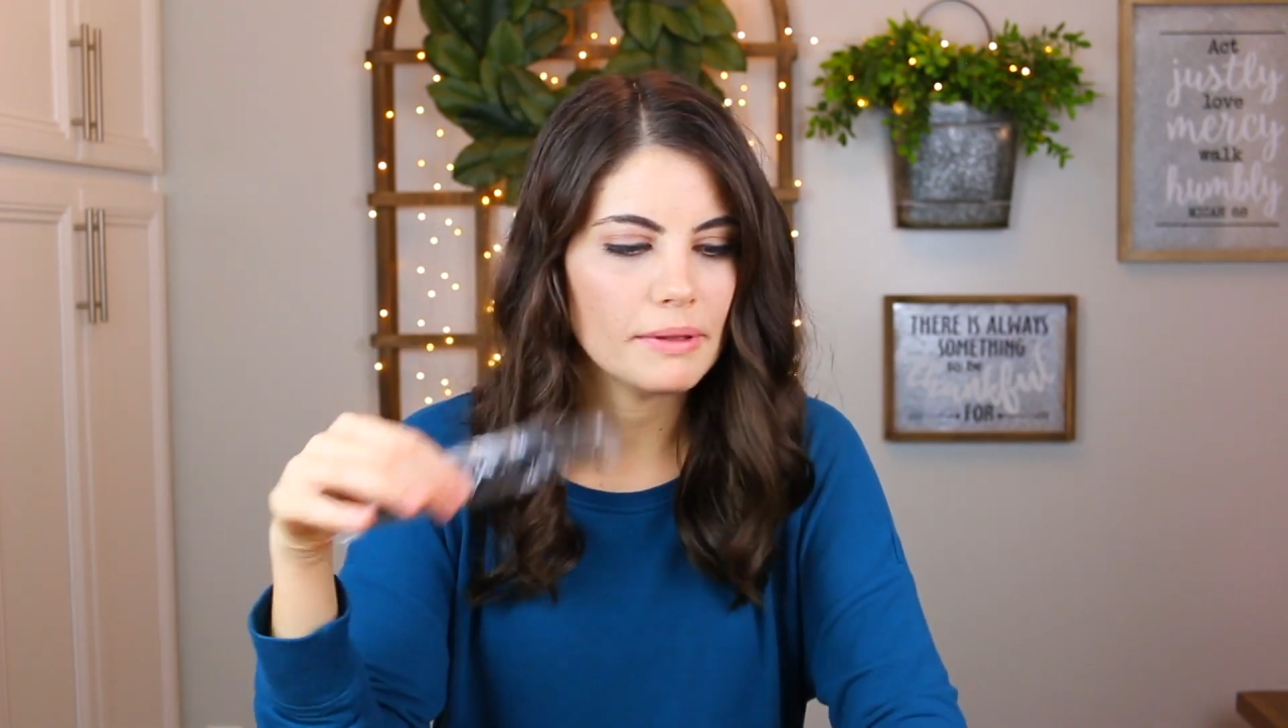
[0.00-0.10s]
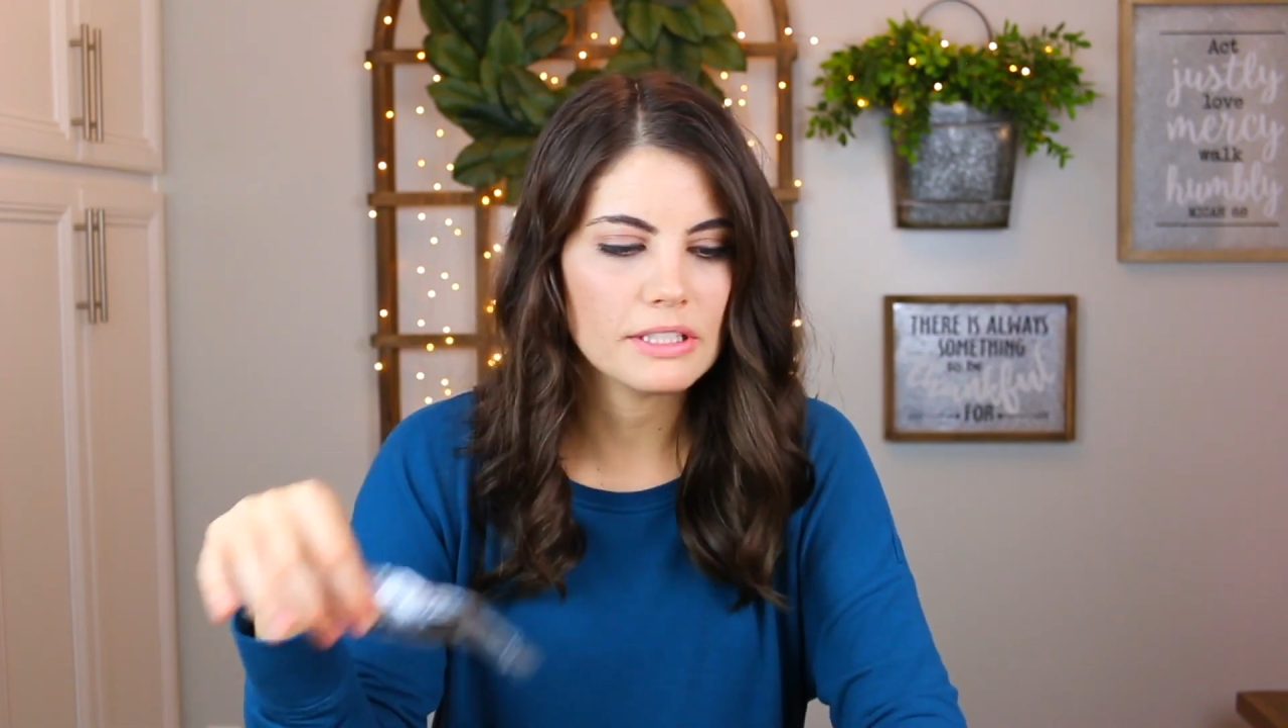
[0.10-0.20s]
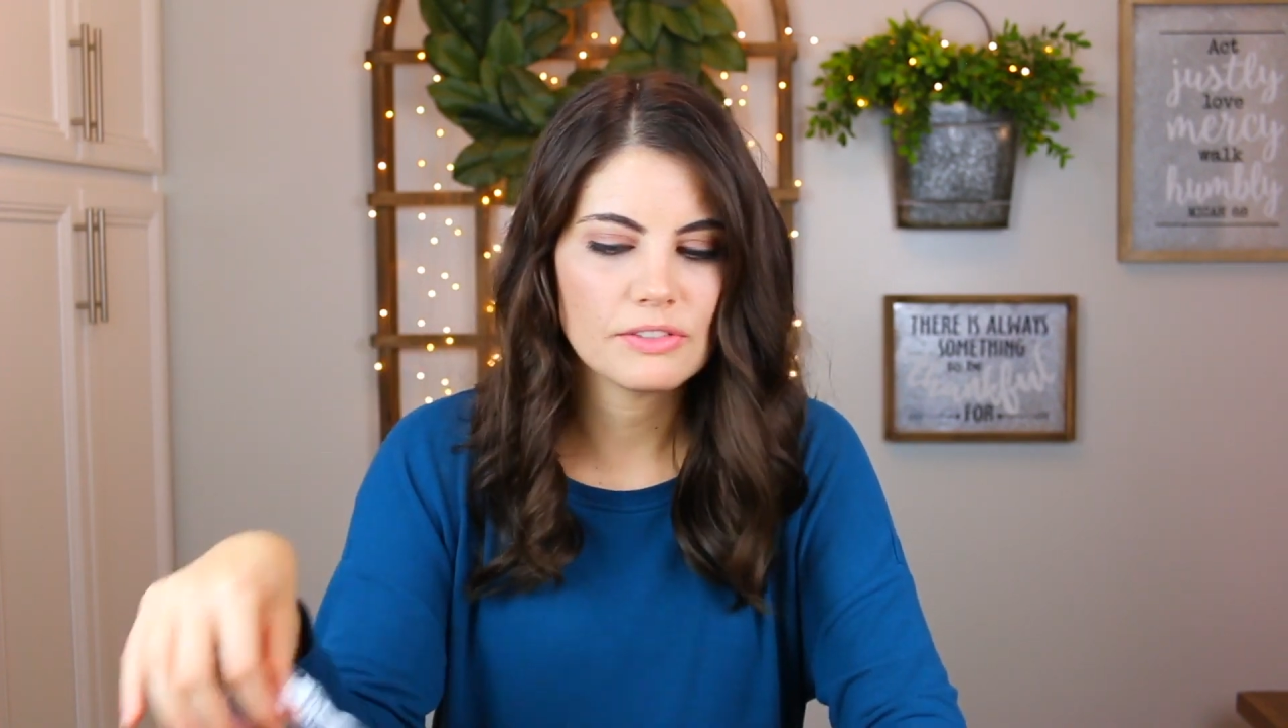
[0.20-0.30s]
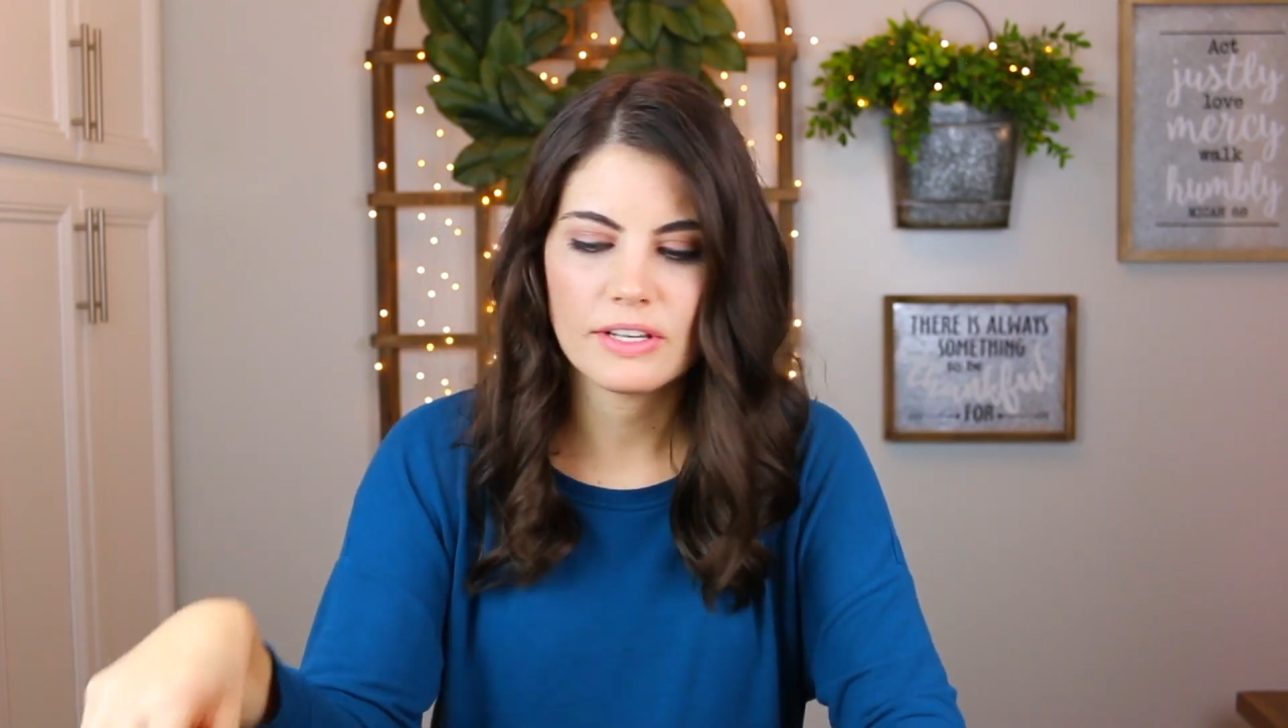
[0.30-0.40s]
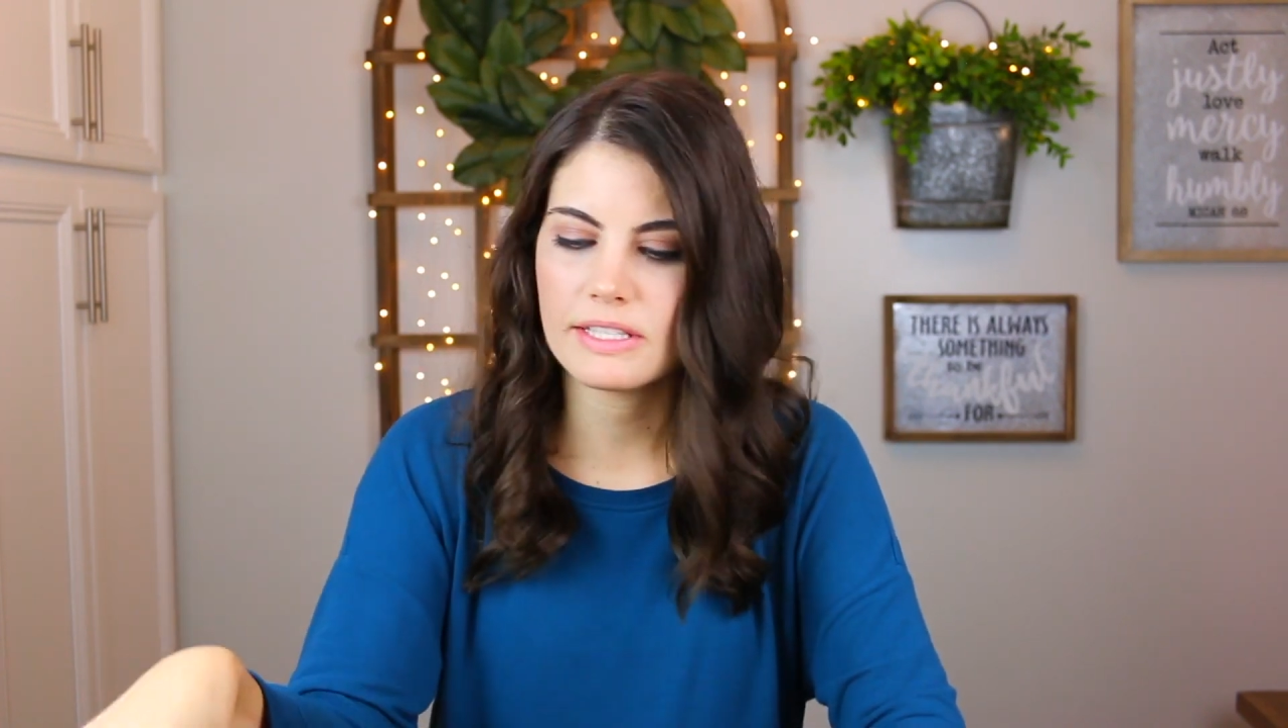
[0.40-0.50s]
but
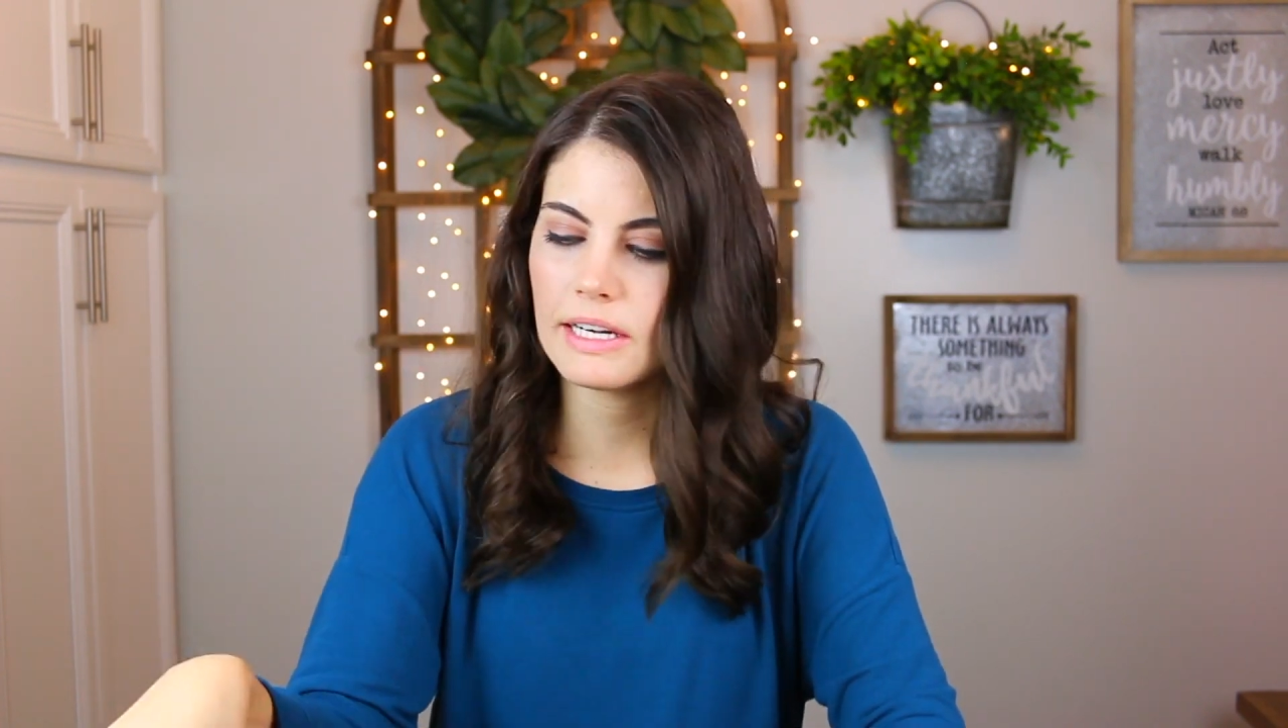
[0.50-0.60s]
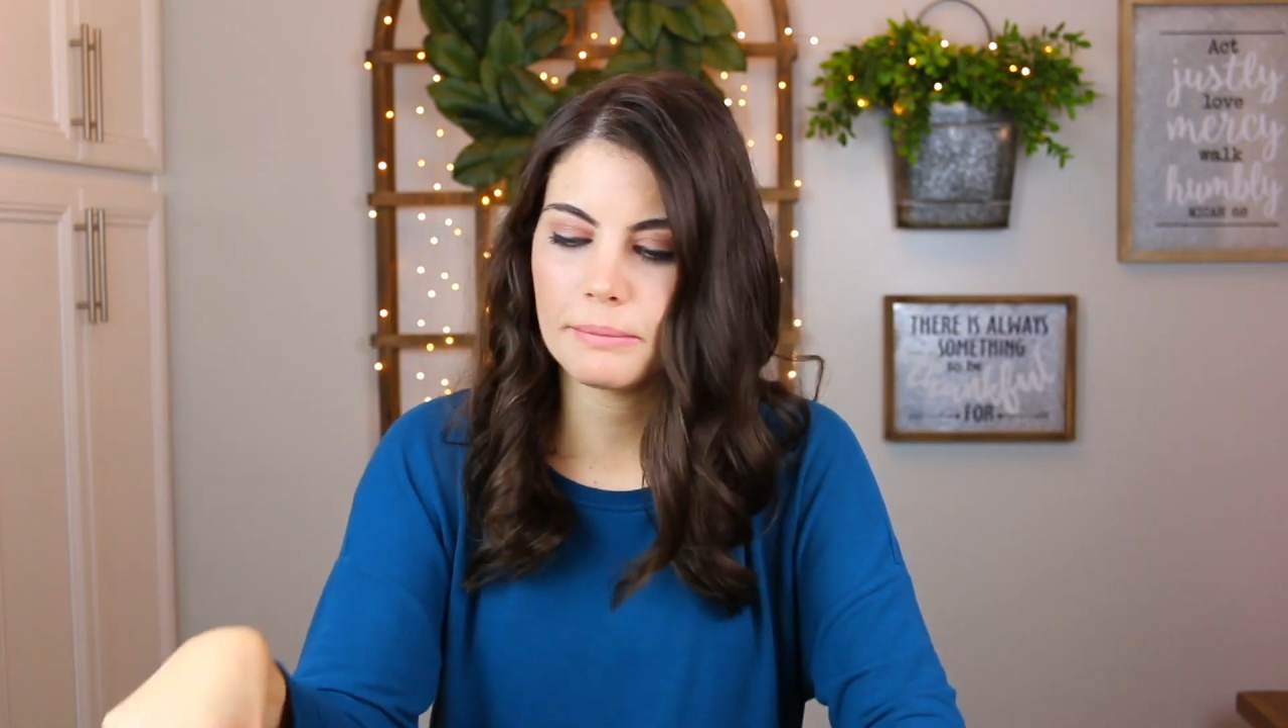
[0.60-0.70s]
let's face it,